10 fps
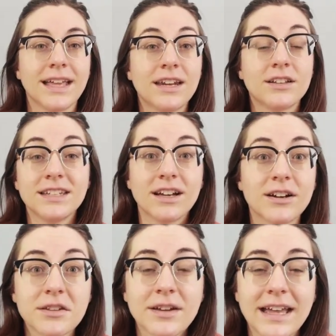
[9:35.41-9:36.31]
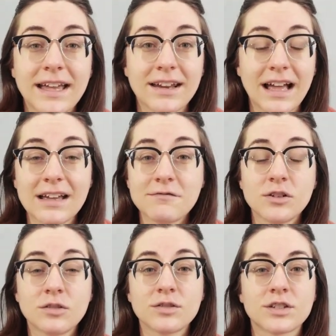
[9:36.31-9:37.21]
And on the other hand, I've
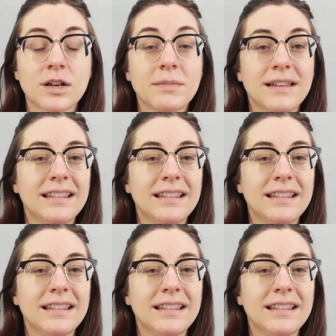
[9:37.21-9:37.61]
known some